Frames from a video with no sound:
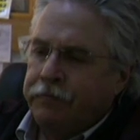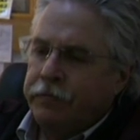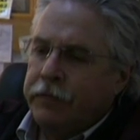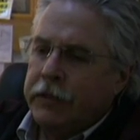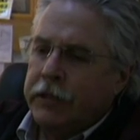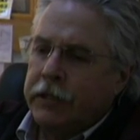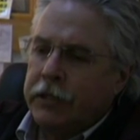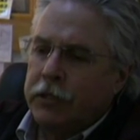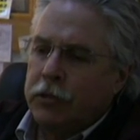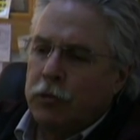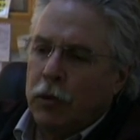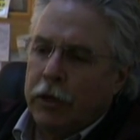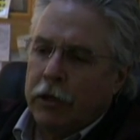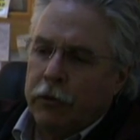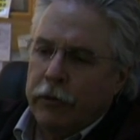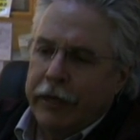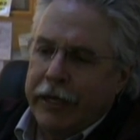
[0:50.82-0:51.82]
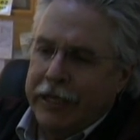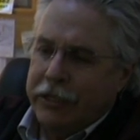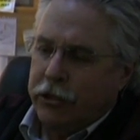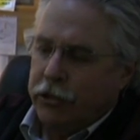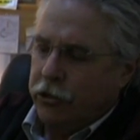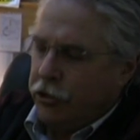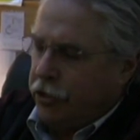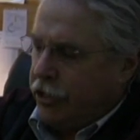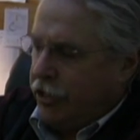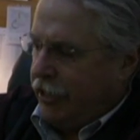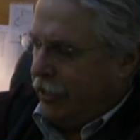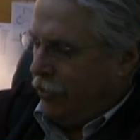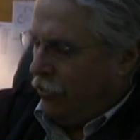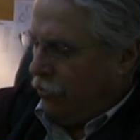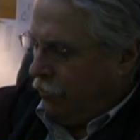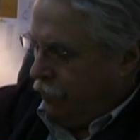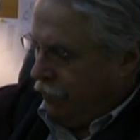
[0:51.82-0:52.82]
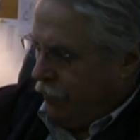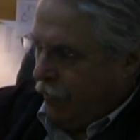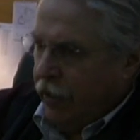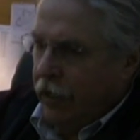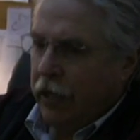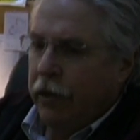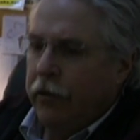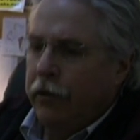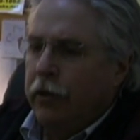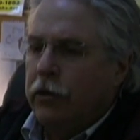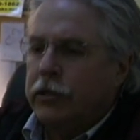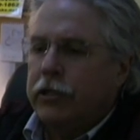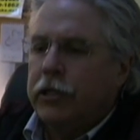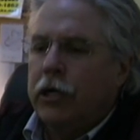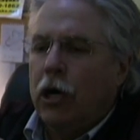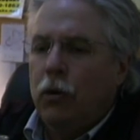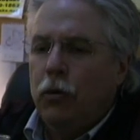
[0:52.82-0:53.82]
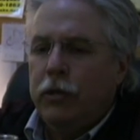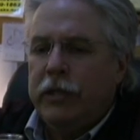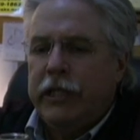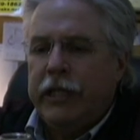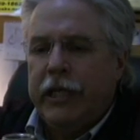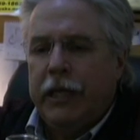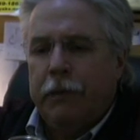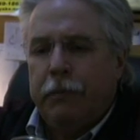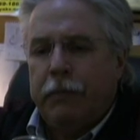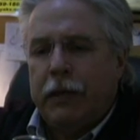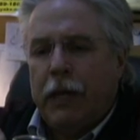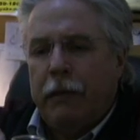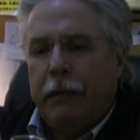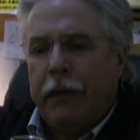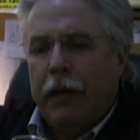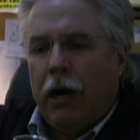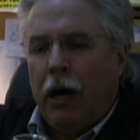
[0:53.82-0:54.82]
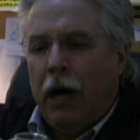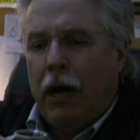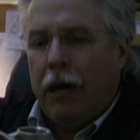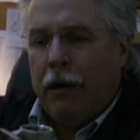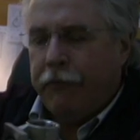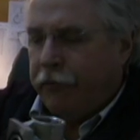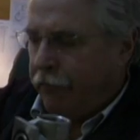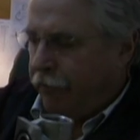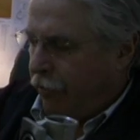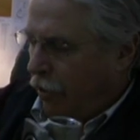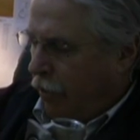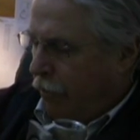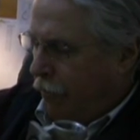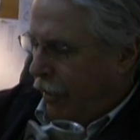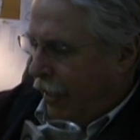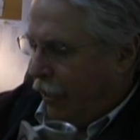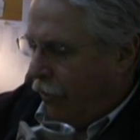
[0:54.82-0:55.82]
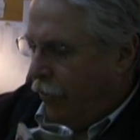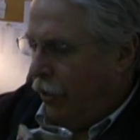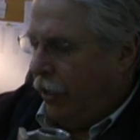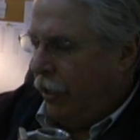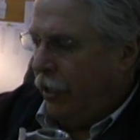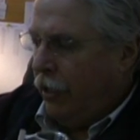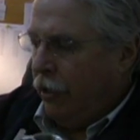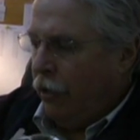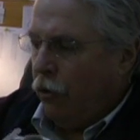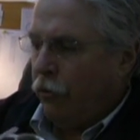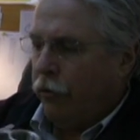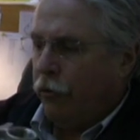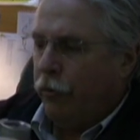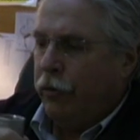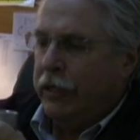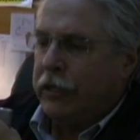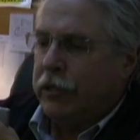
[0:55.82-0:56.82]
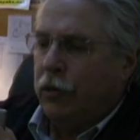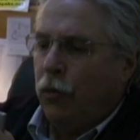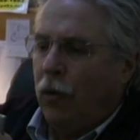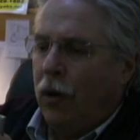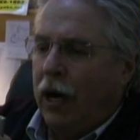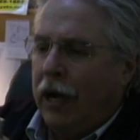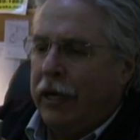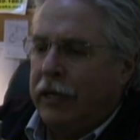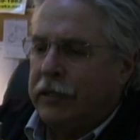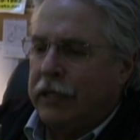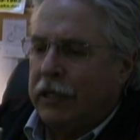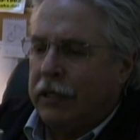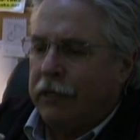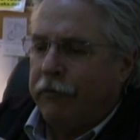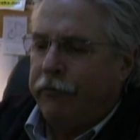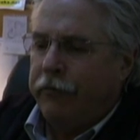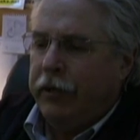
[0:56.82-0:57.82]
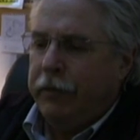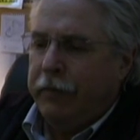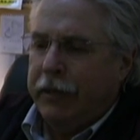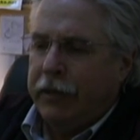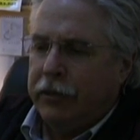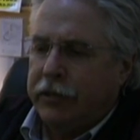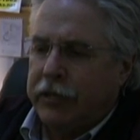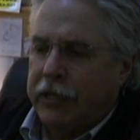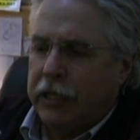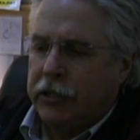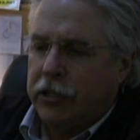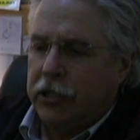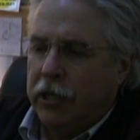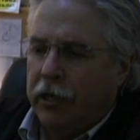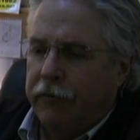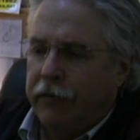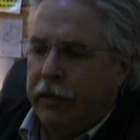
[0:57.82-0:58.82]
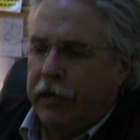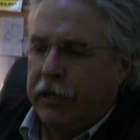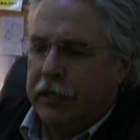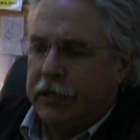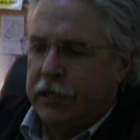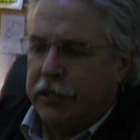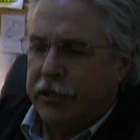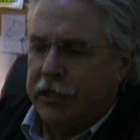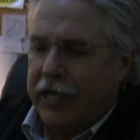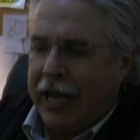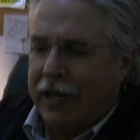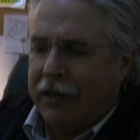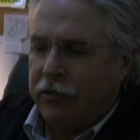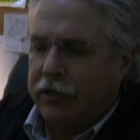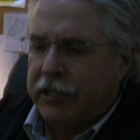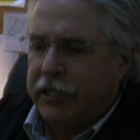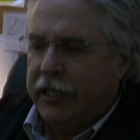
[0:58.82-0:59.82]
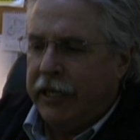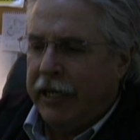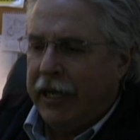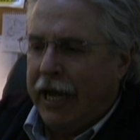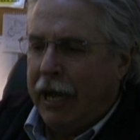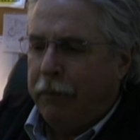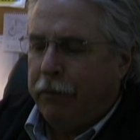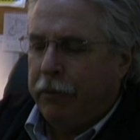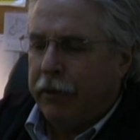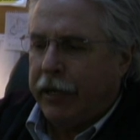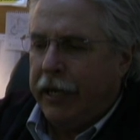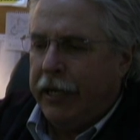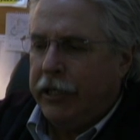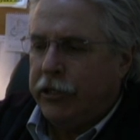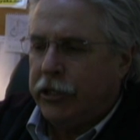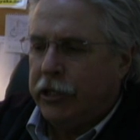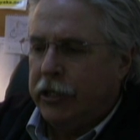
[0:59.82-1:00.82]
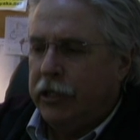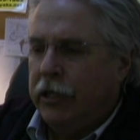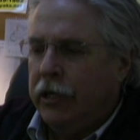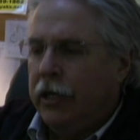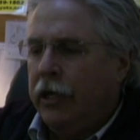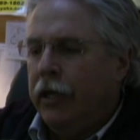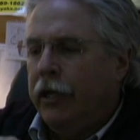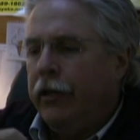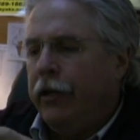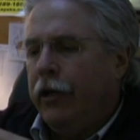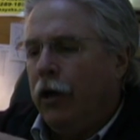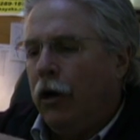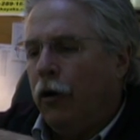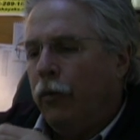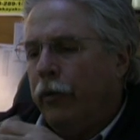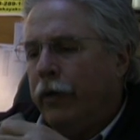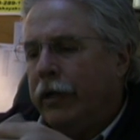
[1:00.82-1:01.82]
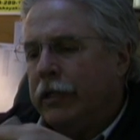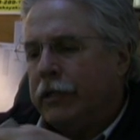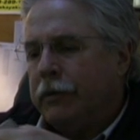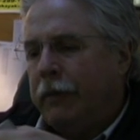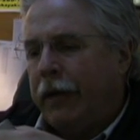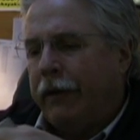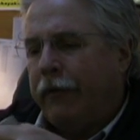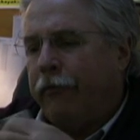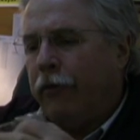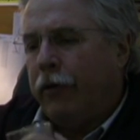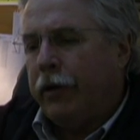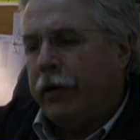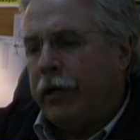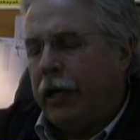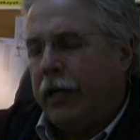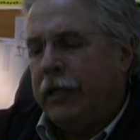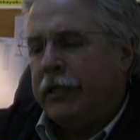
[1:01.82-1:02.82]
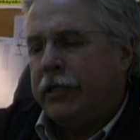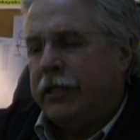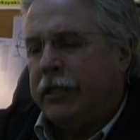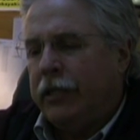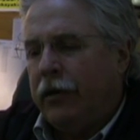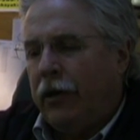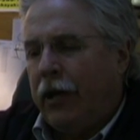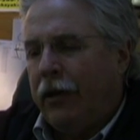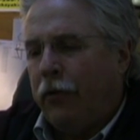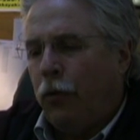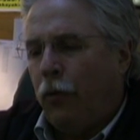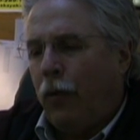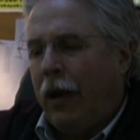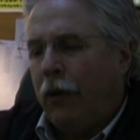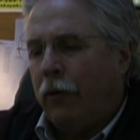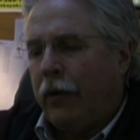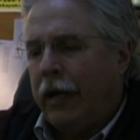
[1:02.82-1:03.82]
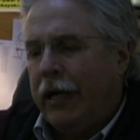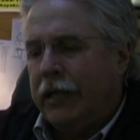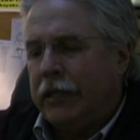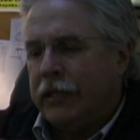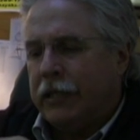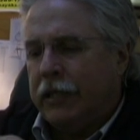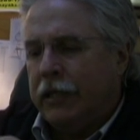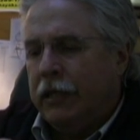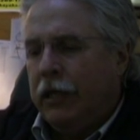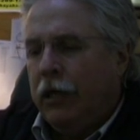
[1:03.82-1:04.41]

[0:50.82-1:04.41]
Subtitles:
This is what creates your seal. There's no tip coming off of our male. The reason why is that the female section of it is a saddle seating application. The O-rings make for a tight seal on the well casing